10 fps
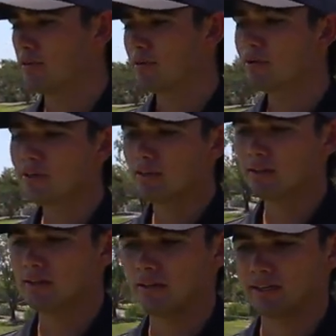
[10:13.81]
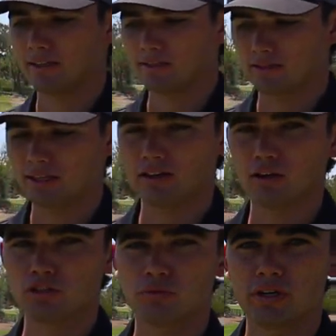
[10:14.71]
three wood. Like this thing
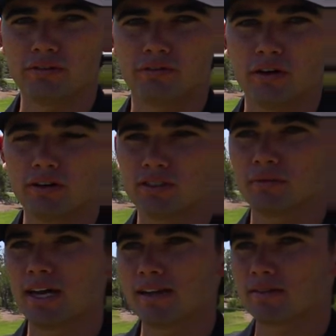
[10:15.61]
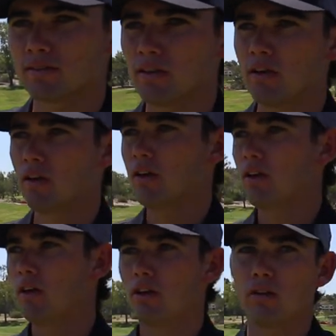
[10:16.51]
goes pretty far. Some guys,
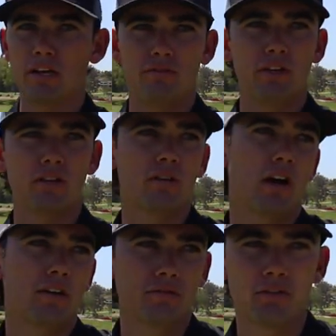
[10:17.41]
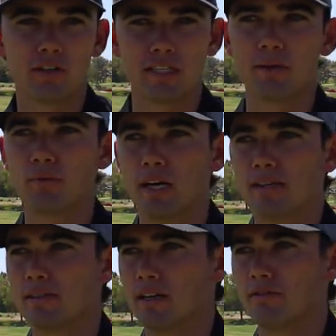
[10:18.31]
you know, like Viktor Hovland, for example,
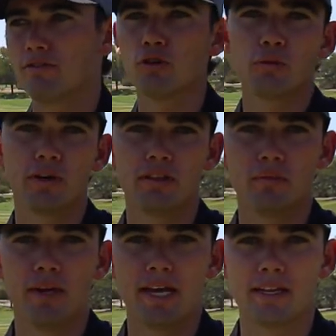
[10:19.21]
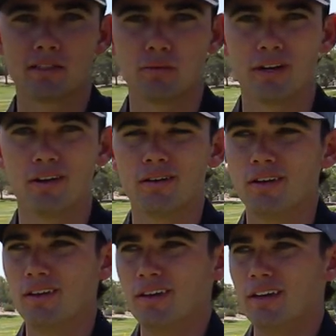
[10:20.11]
has like a four wood in the bag to where
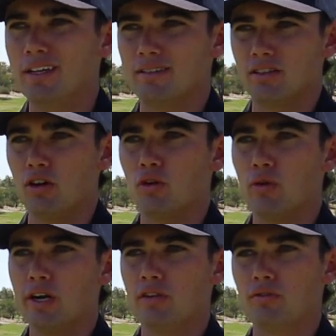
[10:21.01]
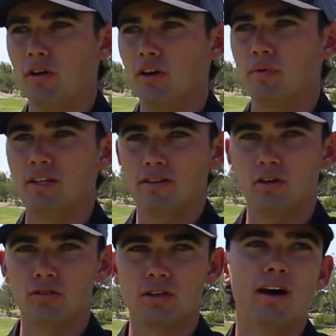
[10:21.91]
it doesn't go quite as far, but it
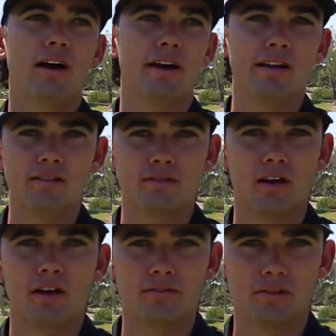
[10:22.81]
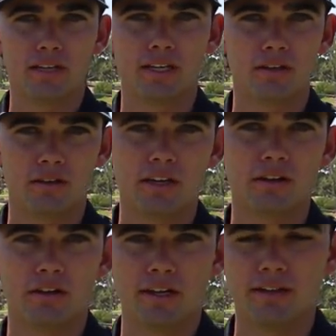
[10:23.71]
goes high and soft, like into,
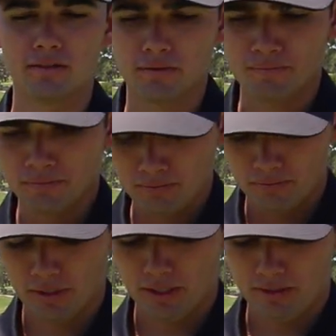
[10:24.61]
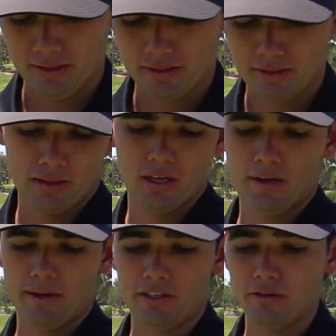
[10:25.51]
into greens. But this
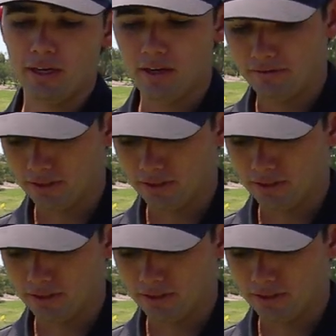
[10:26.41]
club, I do hit off